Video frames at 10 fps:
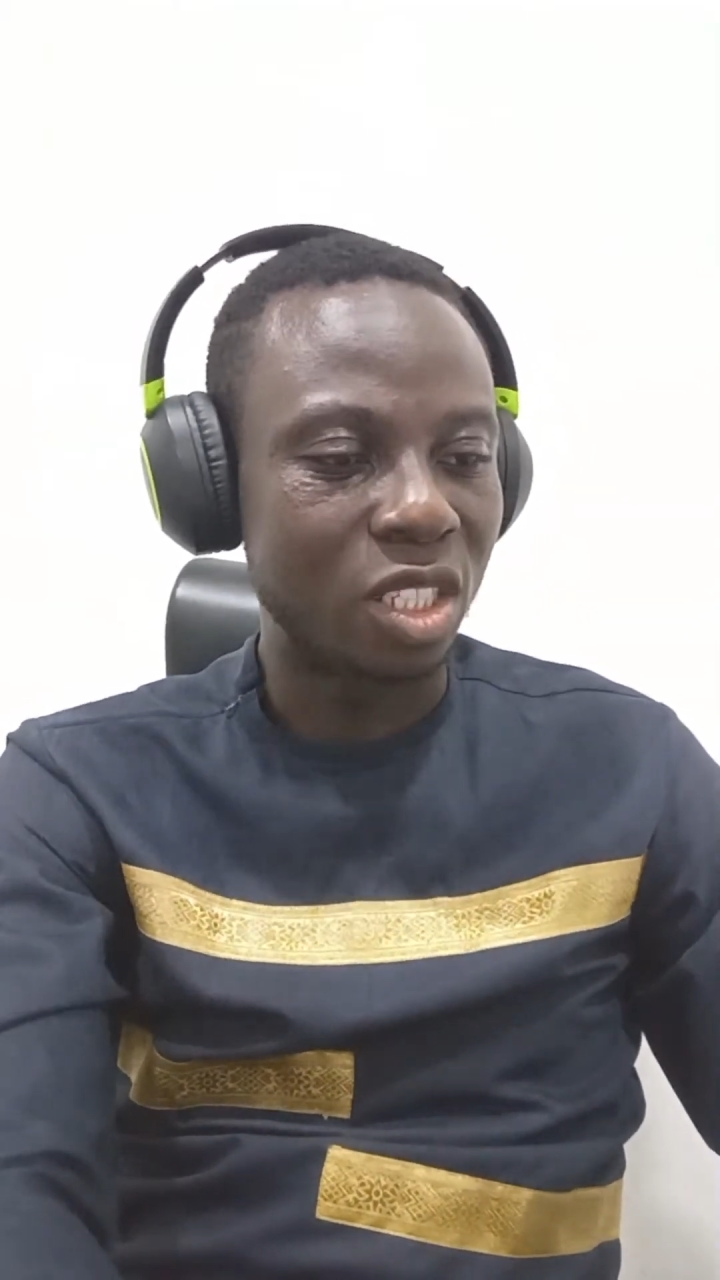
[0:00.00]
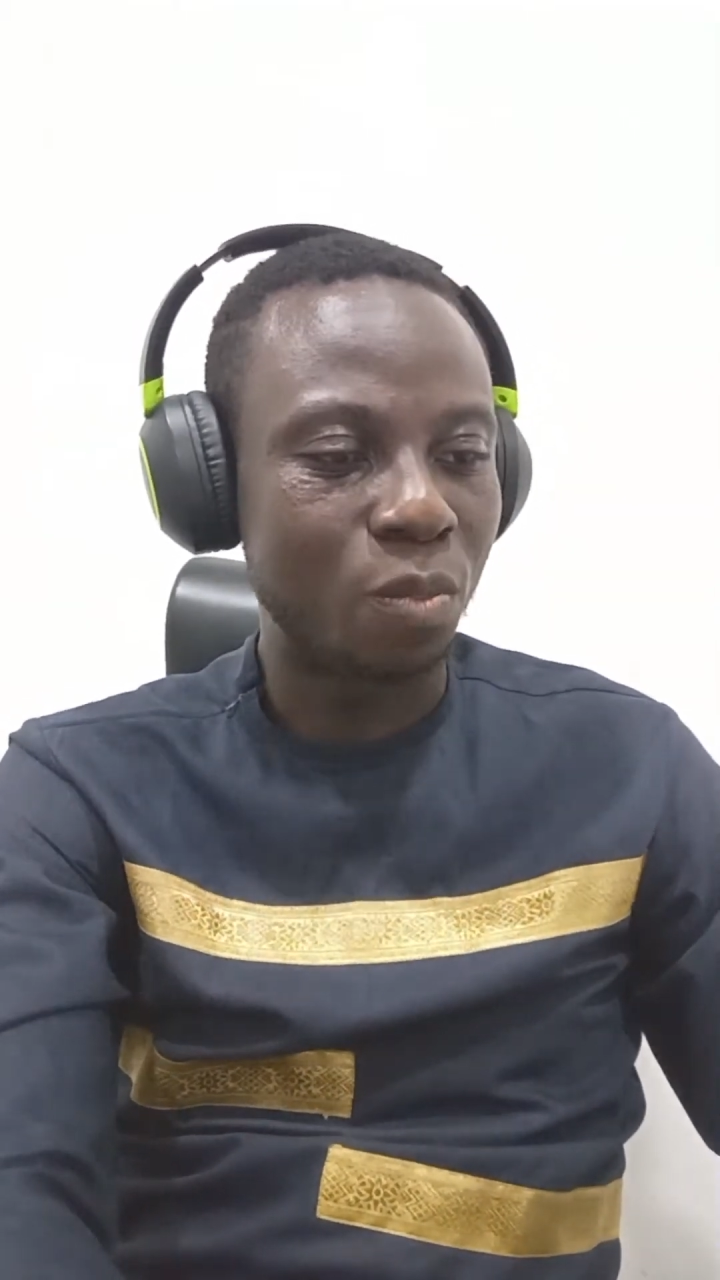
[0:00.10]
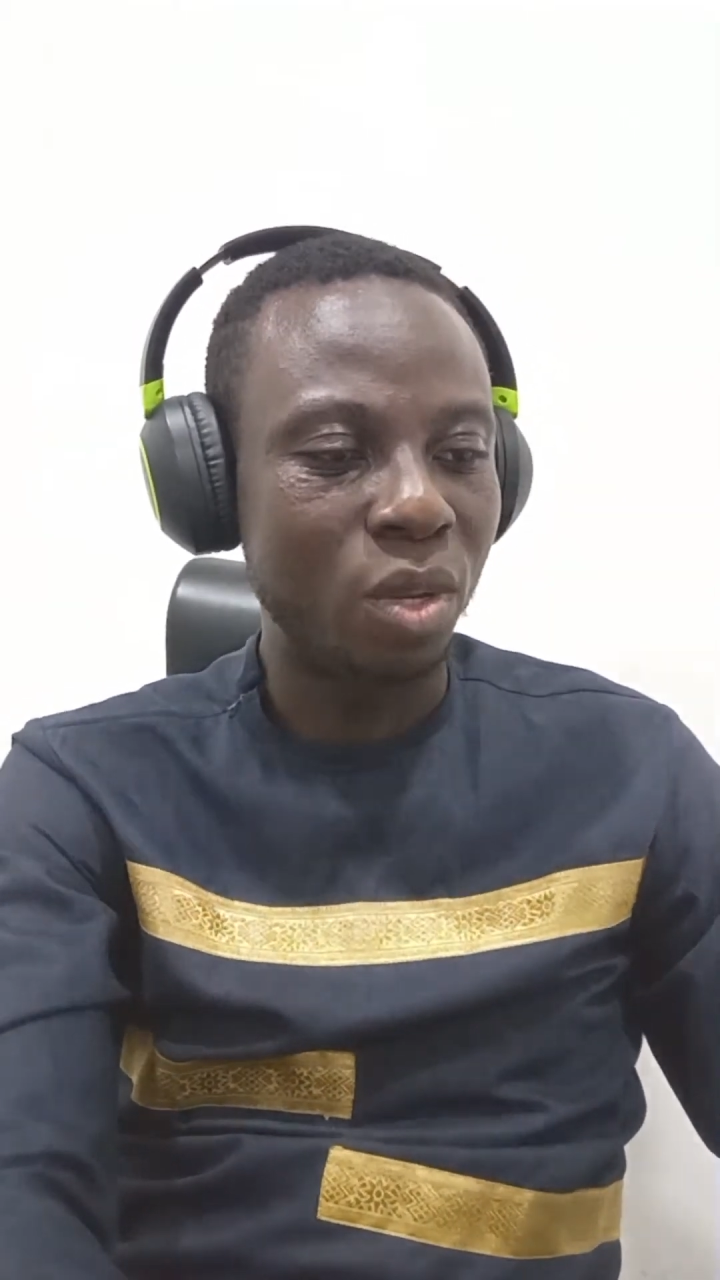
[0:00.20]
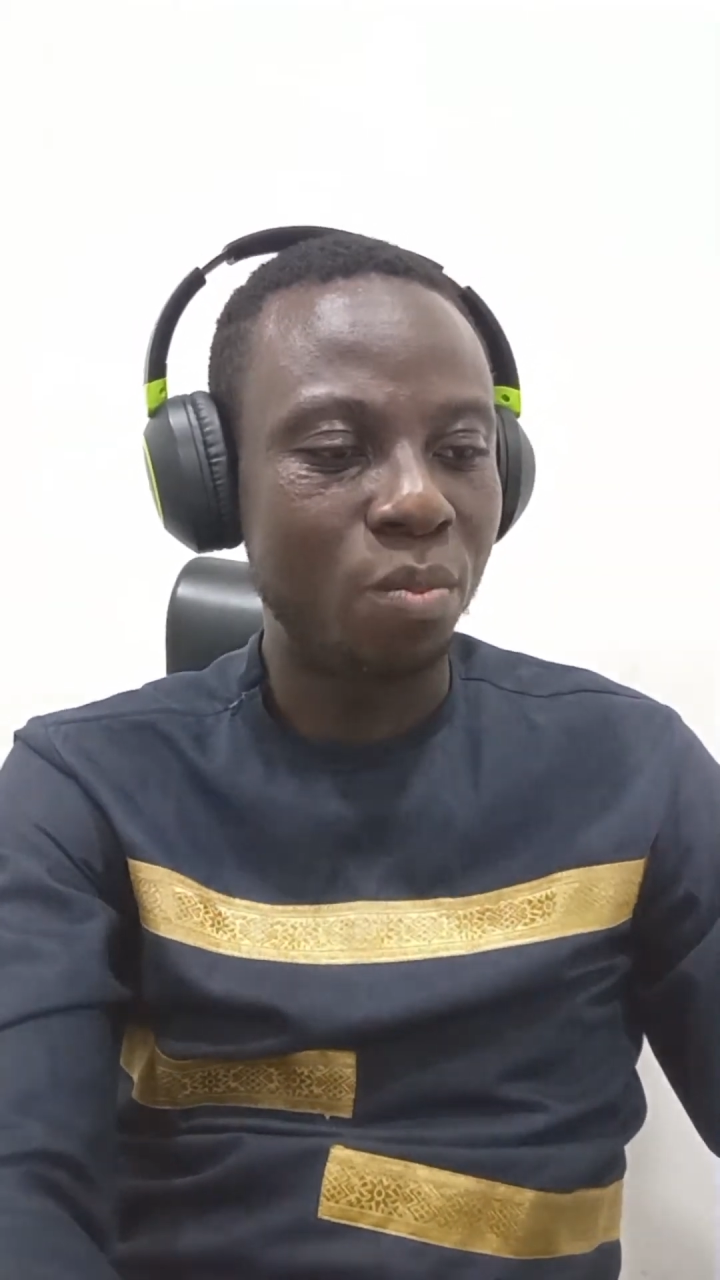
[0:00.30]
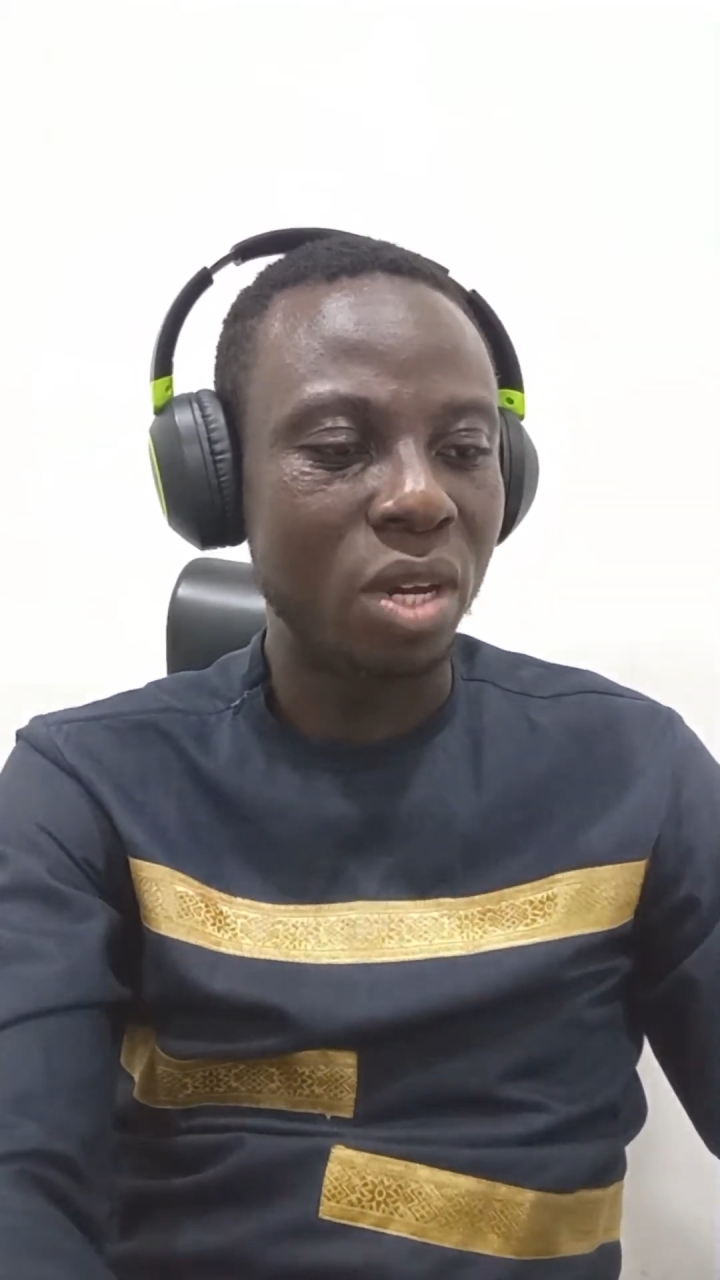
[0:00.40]

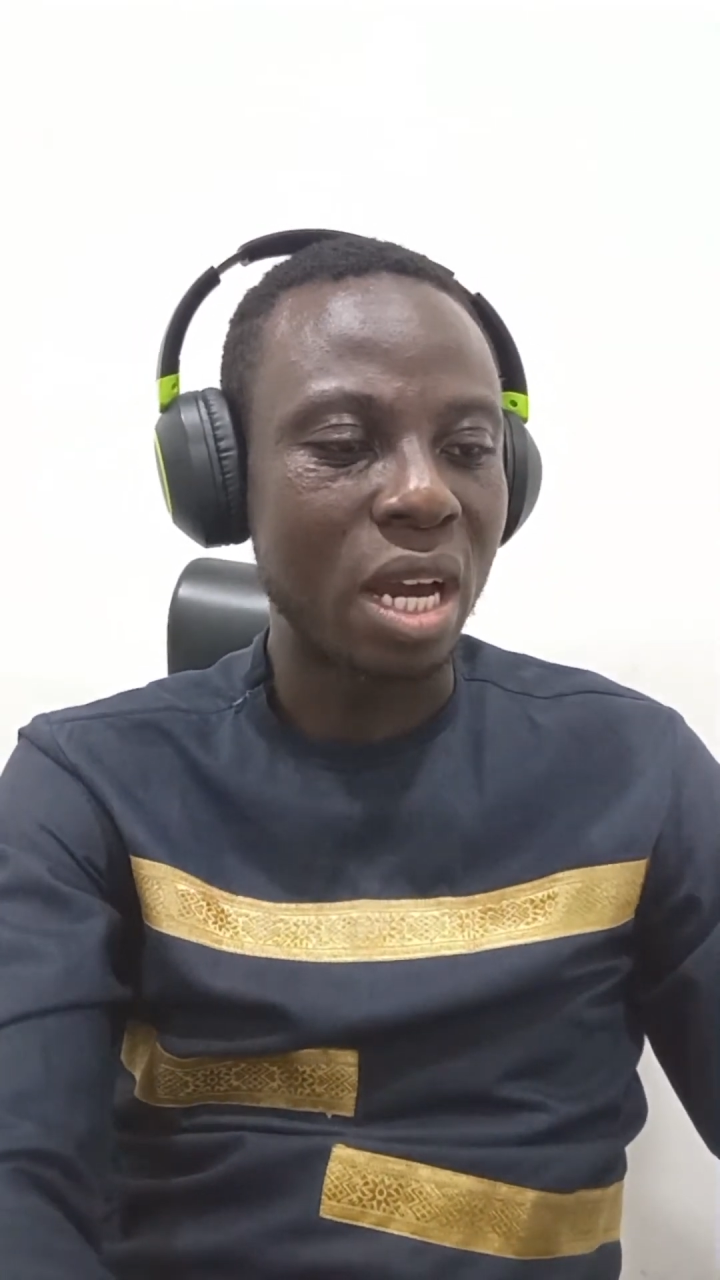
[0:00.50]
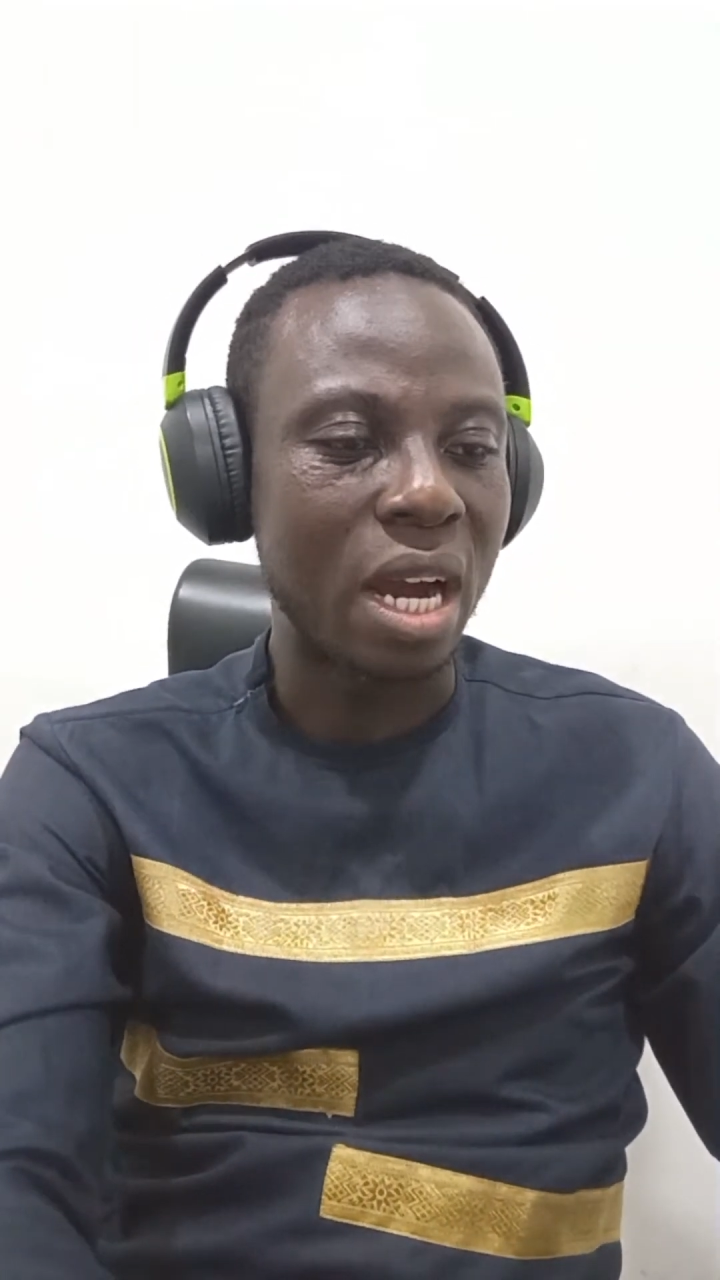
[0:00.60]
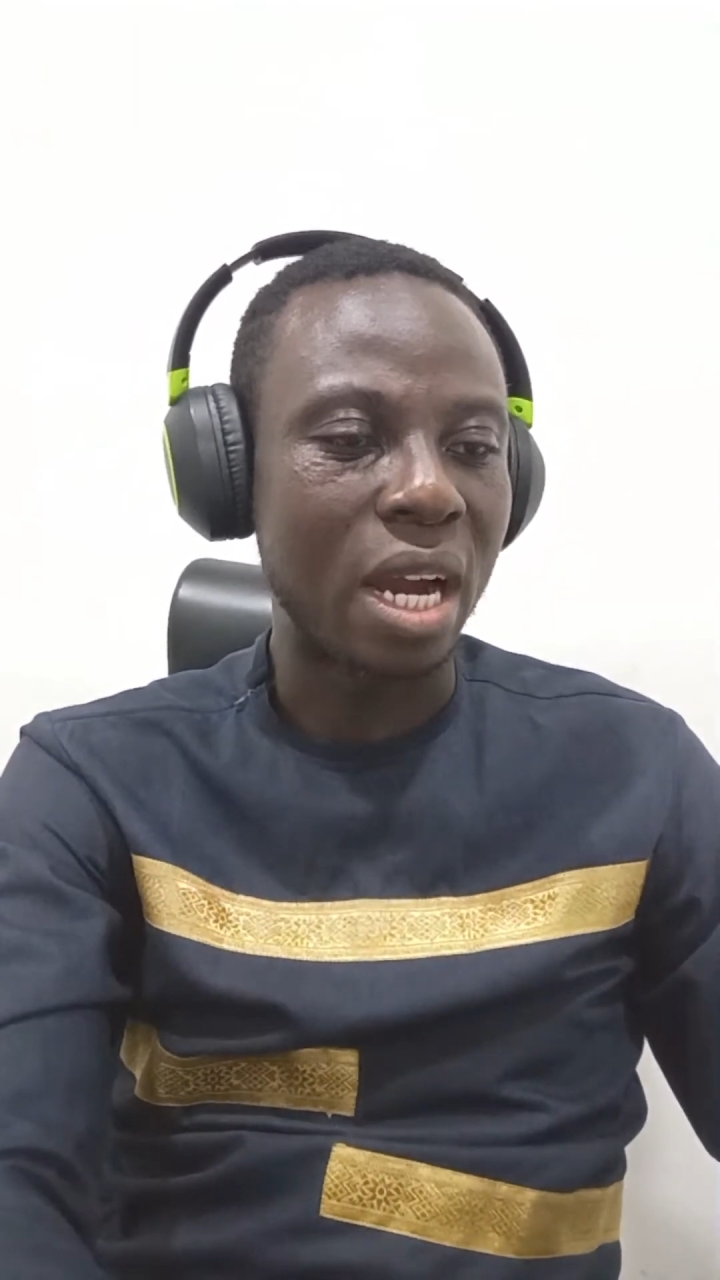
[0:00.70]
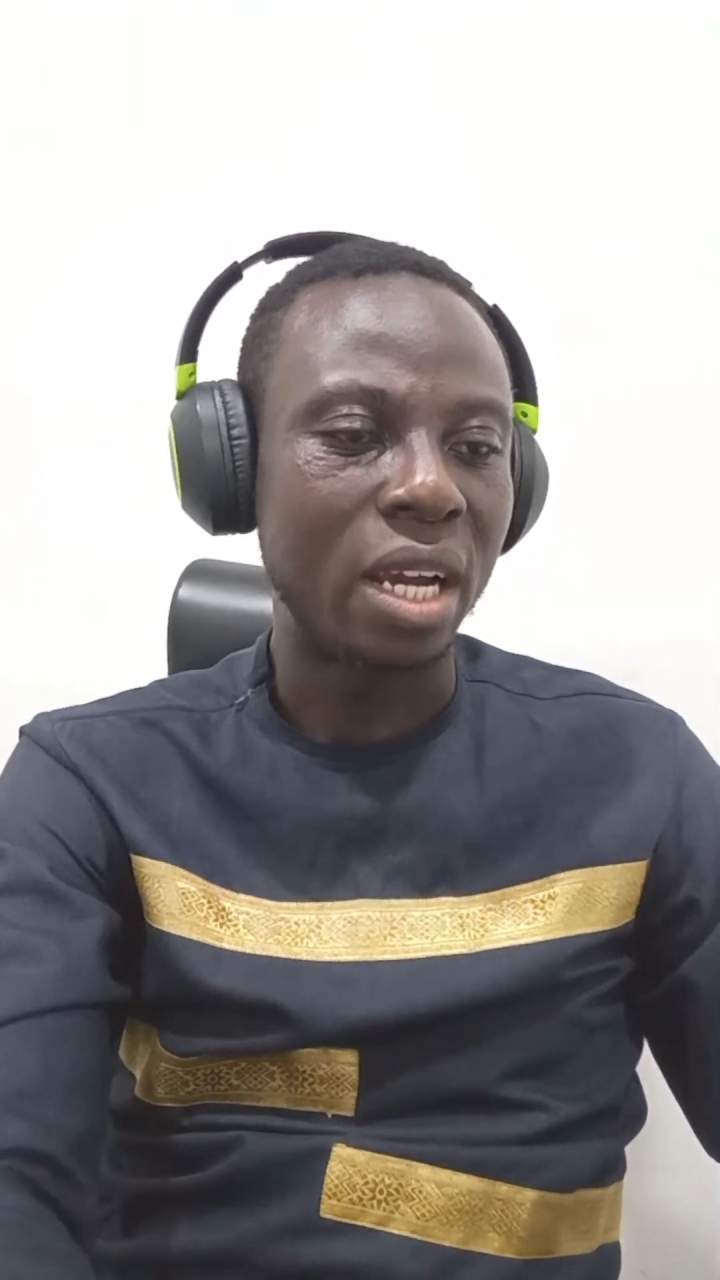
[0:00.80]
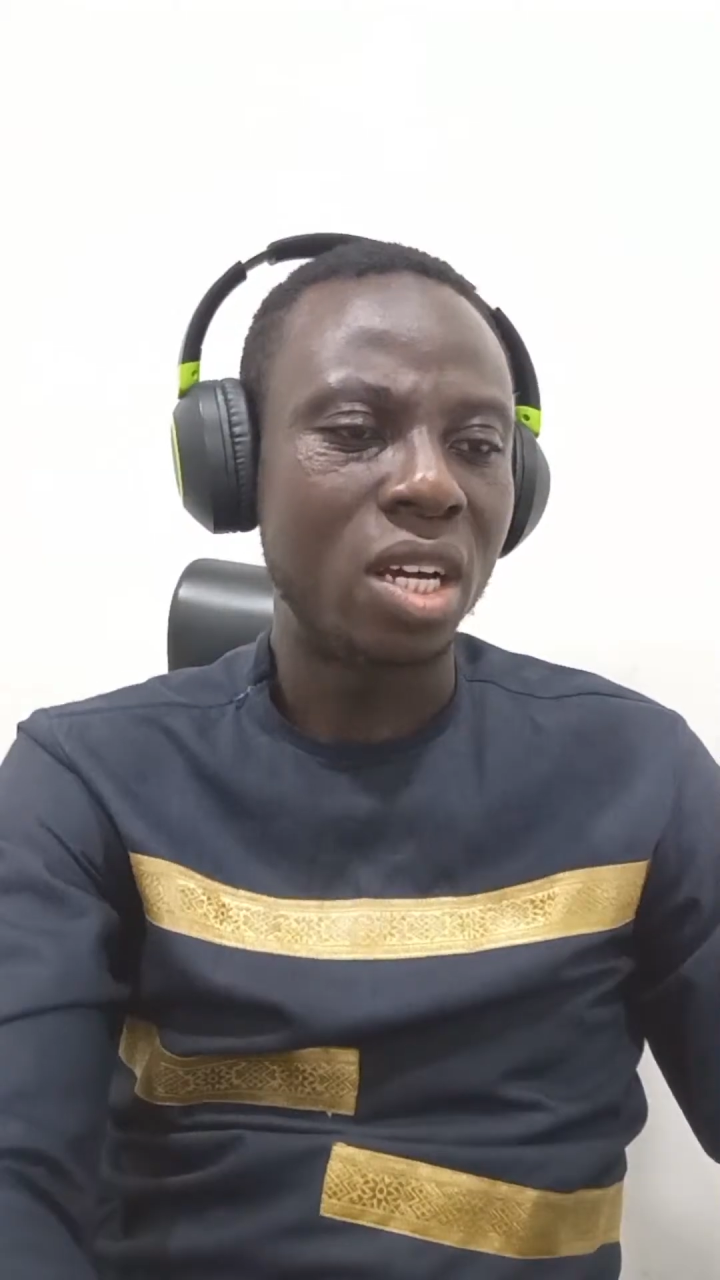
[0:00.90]

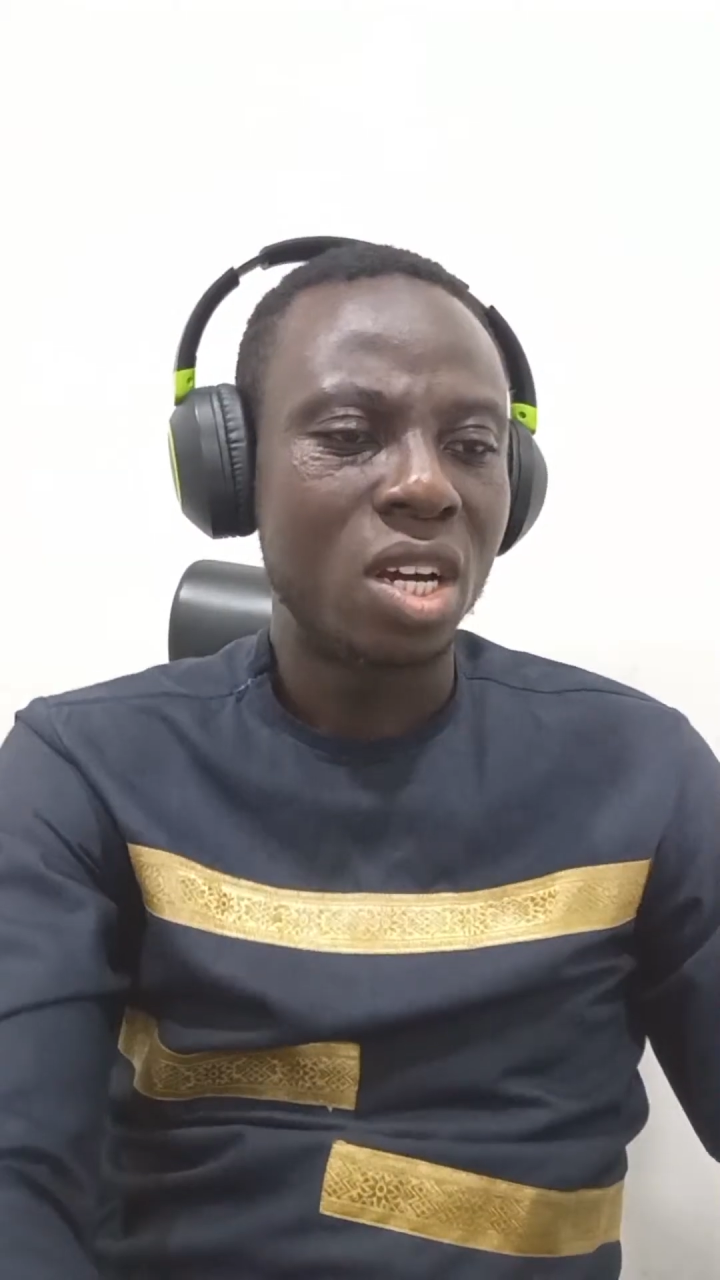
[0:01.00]
PPI,